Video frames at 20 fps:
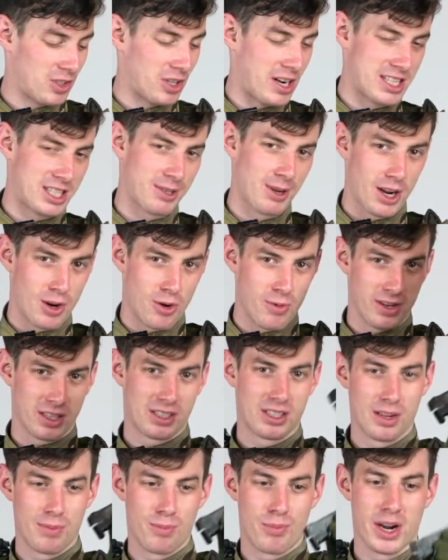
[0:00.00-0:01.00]
So that's why I
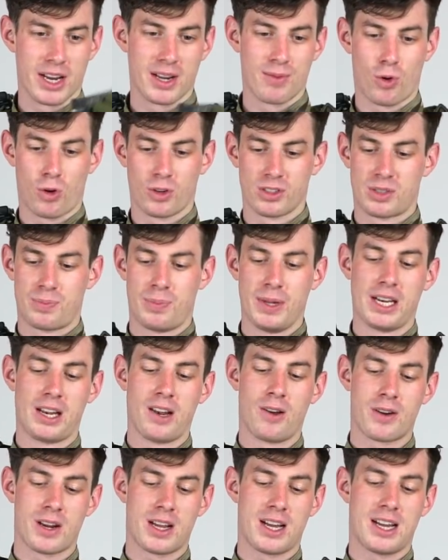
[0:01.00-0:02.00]
always bring one speed
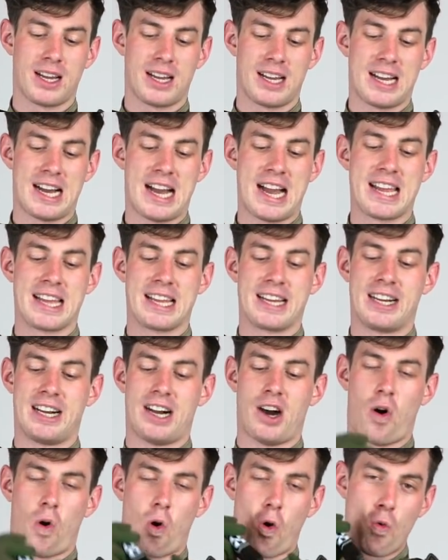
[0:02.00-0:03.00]
loader. I
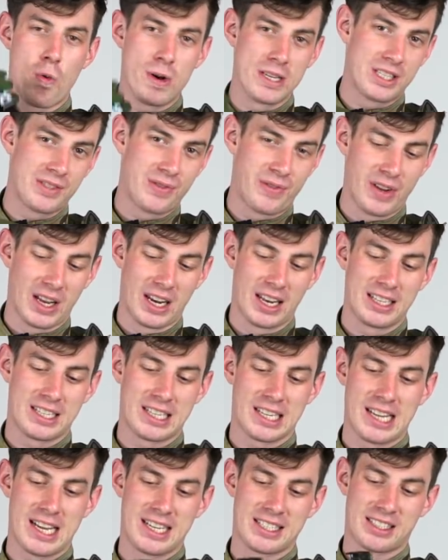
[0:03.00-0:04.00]
always fill
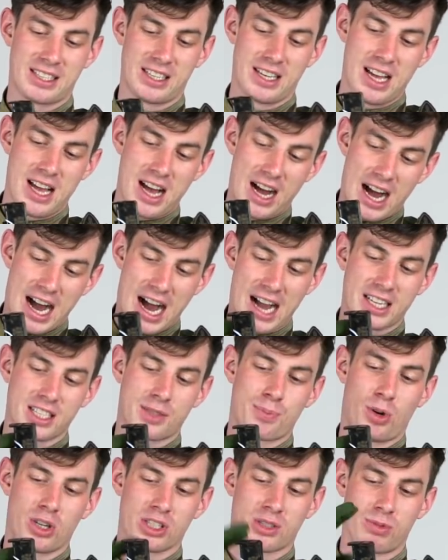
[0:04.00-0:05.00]
it as high
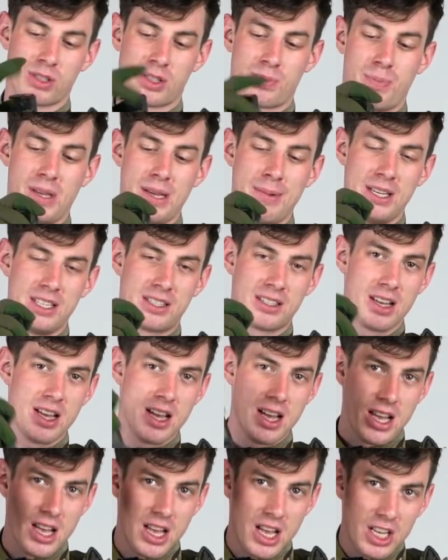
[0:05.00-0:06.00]
as possible with BBs
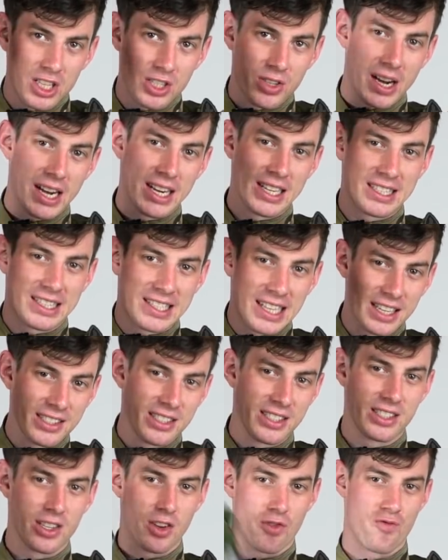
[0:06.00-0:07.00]
so that it
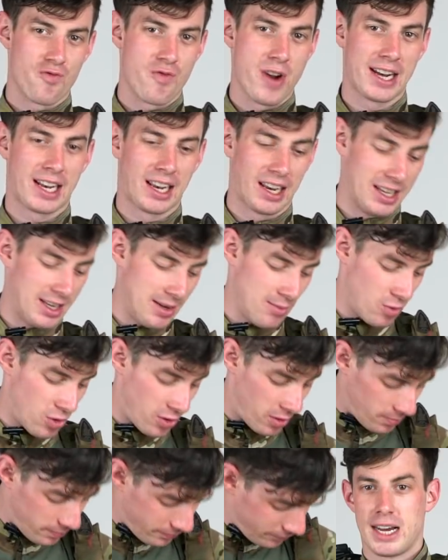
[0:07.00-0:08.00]
doesn't rattle
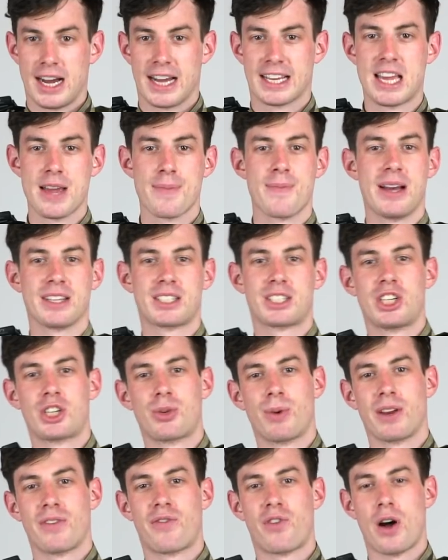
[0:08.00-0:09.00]
anymore. I keep my
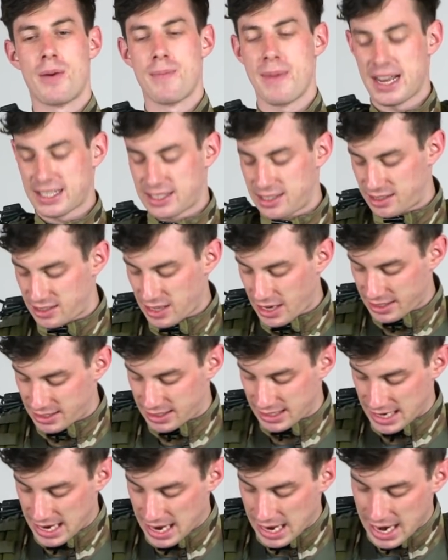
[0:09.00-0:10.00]
SG24 mags inside
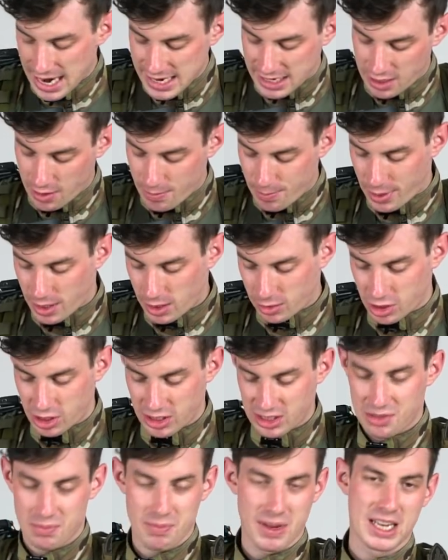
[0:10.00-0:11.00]
the Icon
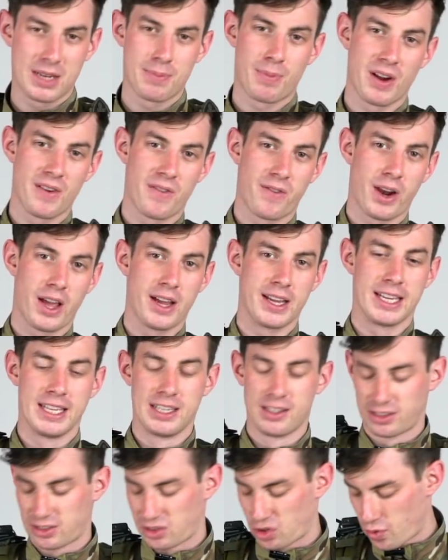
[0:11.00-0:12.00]
pouches made by Fly
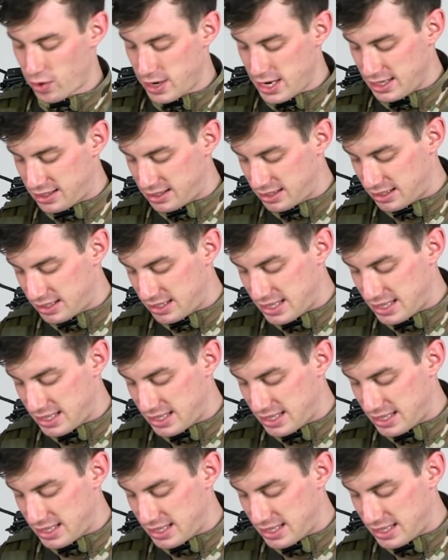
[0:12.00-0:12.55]
Industries.